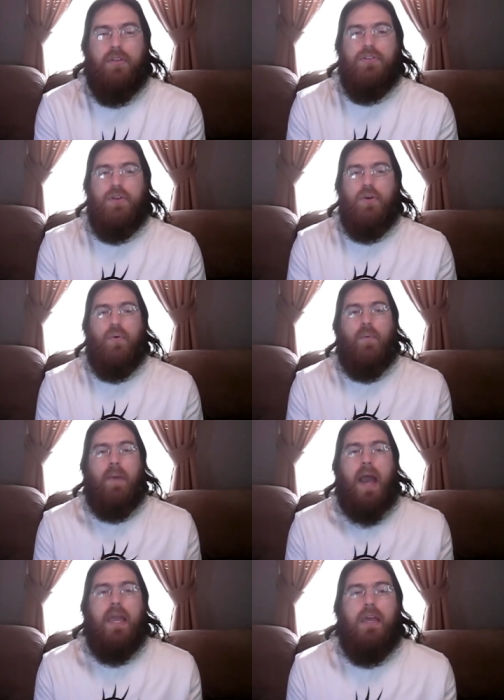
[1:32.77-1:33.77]
So on
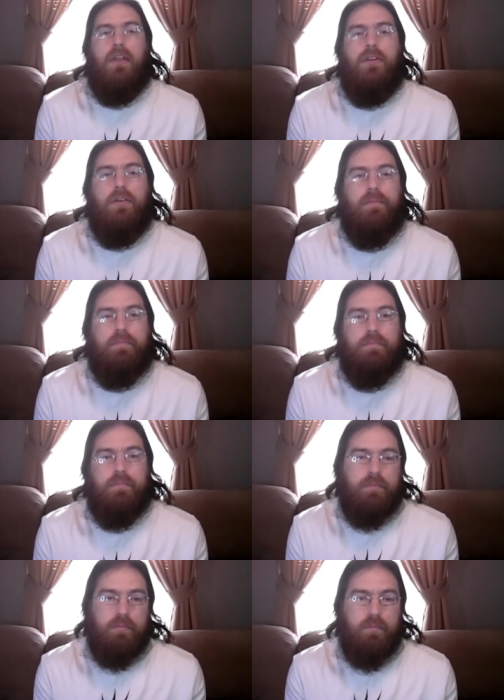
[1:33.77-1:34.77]
my end,
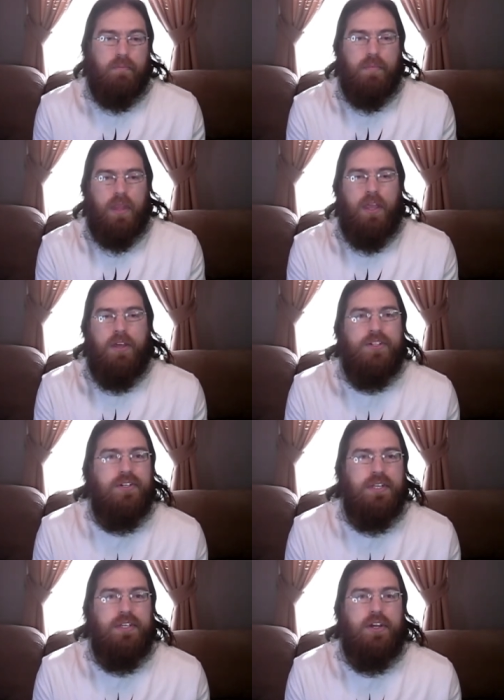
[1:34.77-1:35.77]
it's
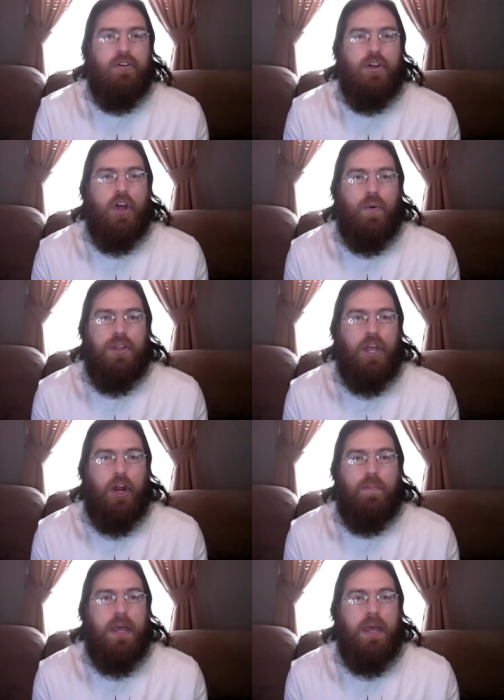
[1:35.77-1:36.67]
just easier to go in there,